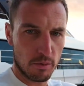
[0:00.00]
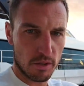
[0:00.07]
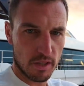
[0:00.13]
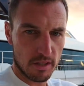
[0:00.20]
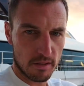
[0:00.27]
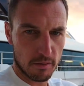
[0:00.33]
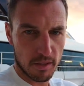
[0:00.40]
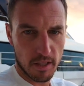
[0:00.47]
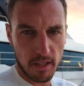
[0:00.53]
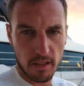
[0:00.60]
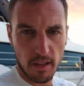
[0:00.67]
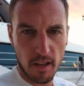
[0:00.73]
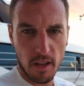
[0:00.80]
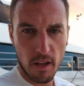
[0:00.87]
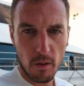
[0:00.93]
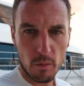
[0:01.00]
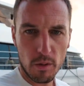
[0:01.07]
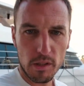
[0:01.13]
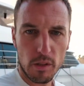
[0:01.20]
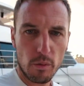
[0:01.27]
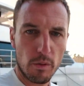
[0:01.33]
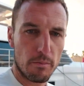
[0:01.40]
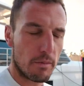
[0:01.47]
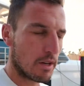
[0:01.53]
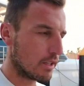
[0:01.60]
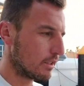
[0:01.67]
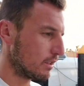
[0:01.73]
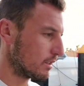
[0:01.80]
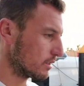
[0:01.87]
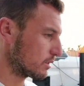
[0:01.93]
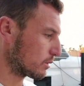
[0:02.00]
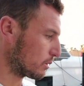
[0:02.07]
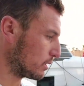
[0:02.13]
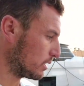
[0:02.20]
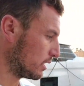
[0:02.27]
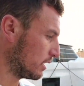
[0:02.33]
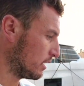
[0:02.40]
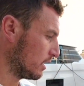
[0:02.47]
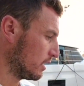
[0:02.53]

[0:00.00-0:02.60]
just in a water we bought in the store.